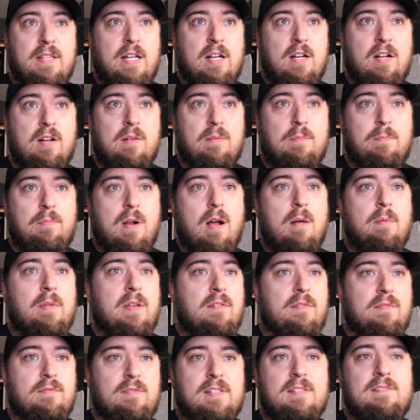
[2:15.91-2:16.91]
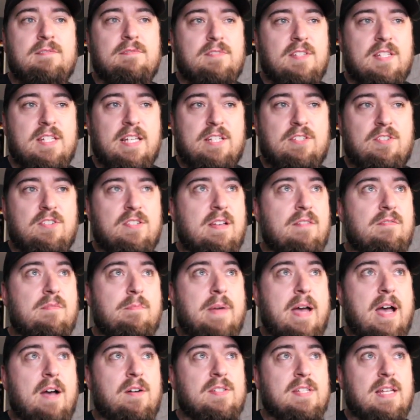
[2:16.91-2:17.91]
They're probably 6 or
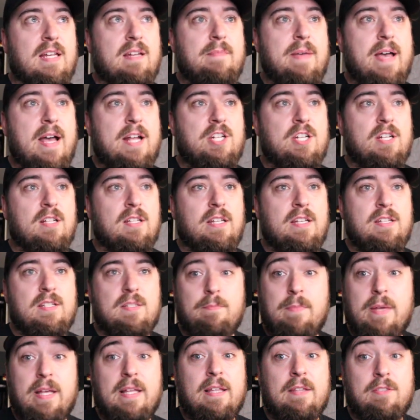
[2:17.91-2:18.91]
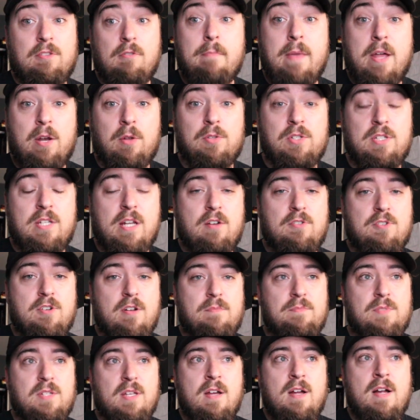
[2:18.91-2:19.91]
7 pounds, I'd imagine, at least, being that they're metal snare
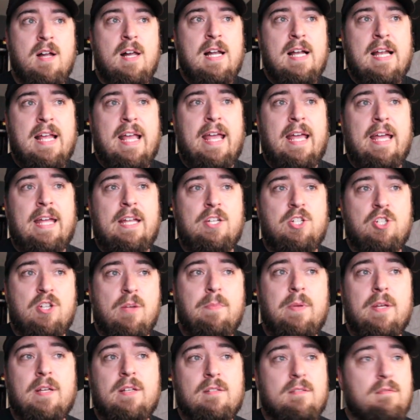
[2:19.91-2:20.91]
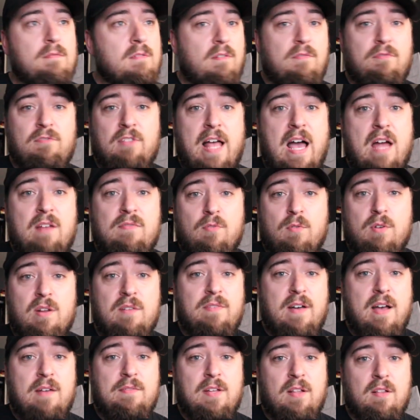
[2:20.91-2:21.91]
drums. And shipping flat
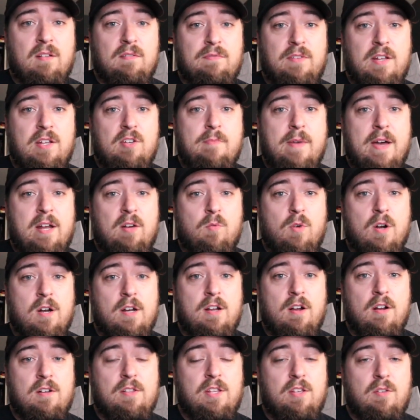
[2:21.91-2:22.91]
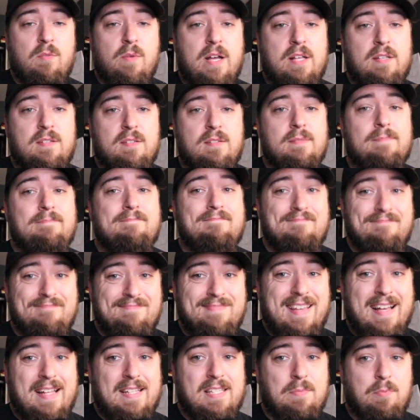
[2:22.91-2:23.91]
$45 fee no matter where you are in the U.S.
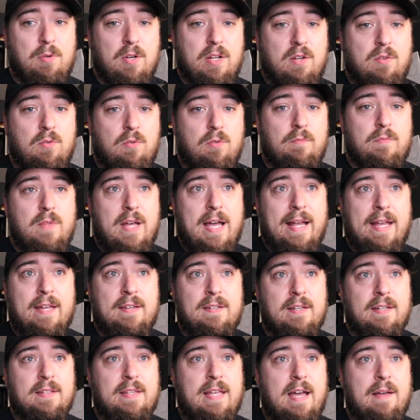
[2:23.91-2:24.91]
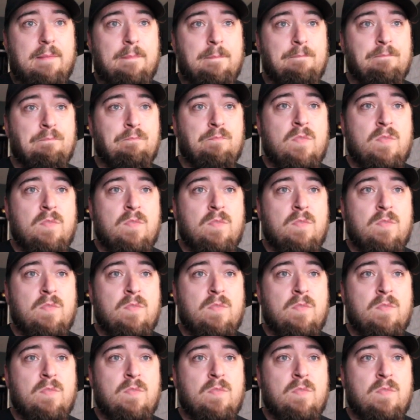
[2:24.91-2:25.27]
That's pretty cool. I can dig that.